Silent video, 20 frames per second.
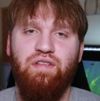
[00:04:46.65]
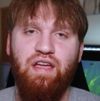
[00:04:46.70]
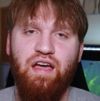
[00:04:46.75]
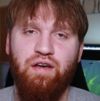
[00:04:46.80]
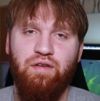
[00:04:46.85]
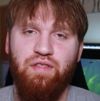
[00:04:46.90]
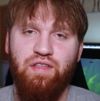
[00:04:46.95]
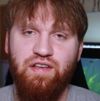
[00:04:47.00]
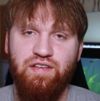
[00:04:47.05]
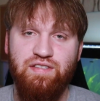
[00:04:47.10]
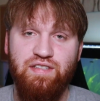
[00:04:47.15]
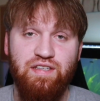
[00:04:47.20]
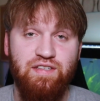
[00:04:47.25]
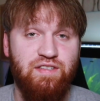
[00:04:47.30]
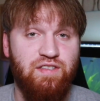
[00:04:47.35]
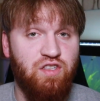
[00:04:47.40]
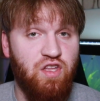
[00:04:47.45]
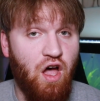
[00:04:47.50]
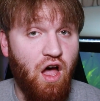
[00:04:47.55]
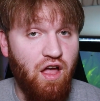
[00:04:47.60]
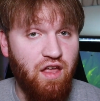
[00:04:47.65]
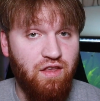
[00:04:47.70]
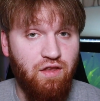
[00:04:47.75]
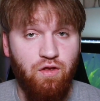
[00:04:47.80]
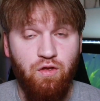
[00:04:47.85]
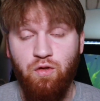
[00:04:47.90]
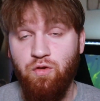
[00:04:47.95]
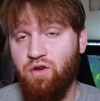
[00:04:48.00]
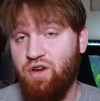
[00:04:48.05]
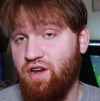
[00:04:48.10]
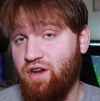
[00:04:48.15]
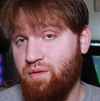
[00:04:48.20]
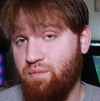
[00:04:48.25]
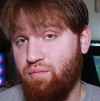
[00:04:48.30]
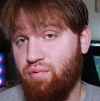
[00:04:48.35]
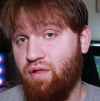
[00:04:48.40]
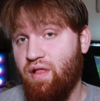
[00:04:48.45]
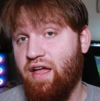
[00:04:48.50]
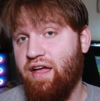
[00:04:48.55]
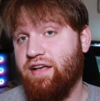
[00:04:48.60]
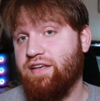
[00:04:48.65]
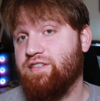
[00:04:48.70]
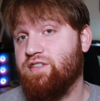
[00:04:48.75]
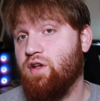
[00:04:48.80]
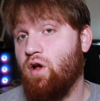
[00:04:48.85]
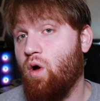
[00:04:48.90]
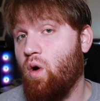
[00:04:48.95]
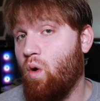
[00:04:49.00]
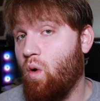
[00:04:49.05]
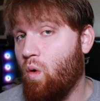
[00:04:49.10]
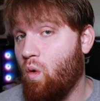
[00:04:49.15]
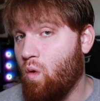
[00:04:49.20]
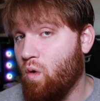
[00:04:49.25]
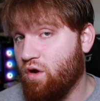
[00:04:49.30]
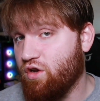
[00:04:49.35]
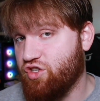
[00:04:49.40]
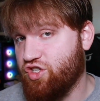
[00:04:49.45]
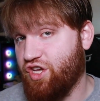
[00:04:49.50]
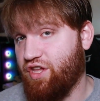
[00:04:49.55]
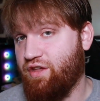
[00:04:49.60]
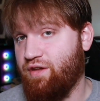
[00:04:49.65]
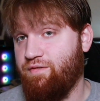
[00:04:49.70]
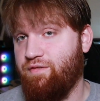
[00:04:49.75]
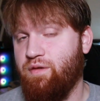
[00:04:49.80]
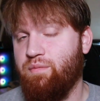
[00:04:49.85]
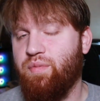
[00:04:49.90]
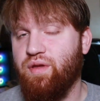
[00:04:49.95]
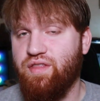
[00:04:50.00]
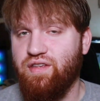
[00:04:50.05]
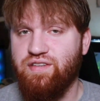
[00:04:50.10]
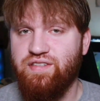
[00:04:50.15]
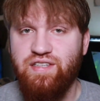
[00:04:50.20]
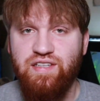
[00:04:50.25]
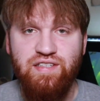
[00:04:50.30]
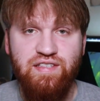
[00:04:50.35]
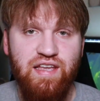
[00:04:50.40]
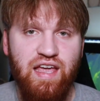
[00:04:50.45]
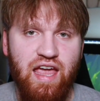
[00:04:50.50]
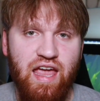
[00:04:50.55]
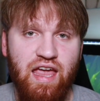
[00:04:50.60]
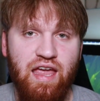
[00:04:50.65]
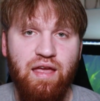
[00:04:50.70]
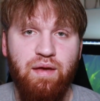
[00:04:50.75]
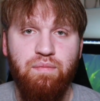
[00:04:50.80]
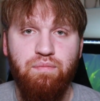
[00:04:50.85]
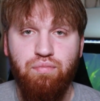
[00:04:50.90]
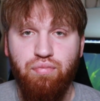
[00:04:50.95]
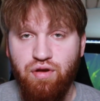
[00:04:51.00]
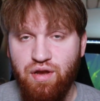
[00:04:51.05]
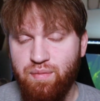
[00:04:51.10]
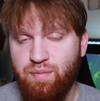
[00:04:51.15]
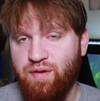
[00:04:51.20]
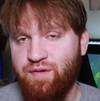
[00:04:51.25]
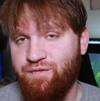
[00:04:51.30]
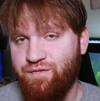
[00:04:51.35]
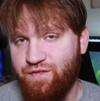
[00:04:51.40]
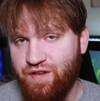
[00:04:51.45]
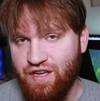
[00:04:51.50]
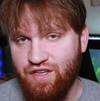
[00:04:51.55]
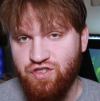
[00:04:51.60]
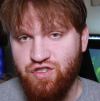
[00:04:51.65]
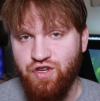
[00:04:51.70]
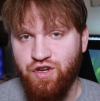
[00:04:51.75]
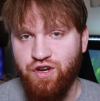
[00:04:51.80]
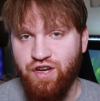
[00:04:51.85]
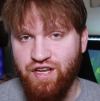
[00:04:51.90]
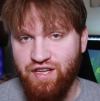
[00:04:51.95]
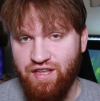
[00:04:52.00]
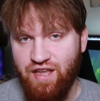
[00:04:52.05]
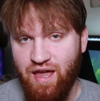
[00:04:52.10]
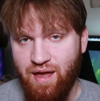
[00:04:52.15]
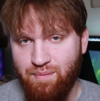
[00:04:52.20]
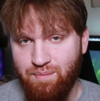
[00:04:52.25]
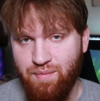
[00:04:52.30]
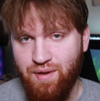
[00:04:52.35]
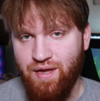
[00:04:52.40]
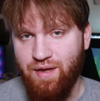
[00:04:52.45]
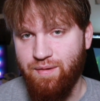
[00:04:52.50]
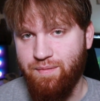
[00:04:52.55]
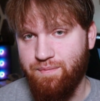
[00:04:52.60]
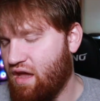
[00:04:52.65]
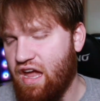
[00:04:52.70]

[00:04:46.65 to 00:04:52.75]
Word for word: Now, this is not included in Plex or Jellyfin, but this is a premium feature in Emby.